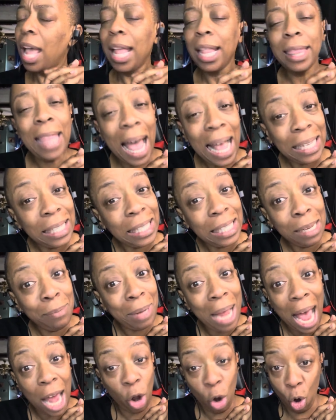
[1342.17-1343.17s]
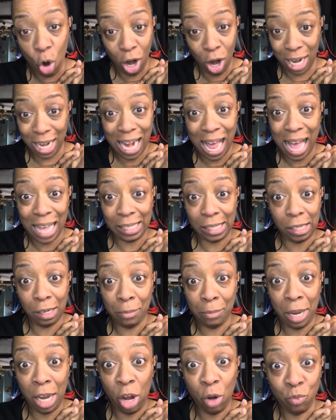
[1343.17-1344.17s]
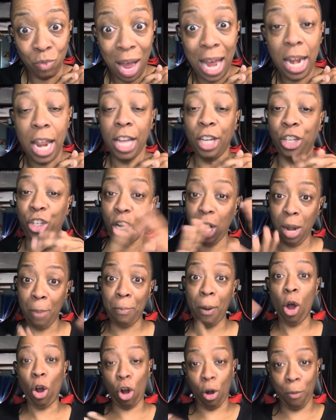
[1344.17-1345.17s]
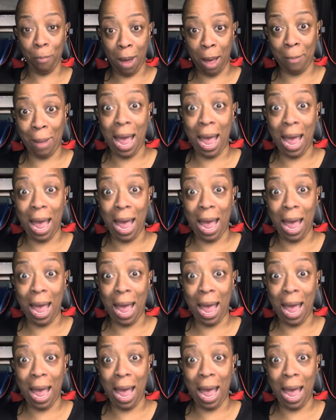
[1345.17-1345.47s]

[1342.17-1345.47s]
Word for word: That seemed kind of organized to me, right? She didn't bonk her mama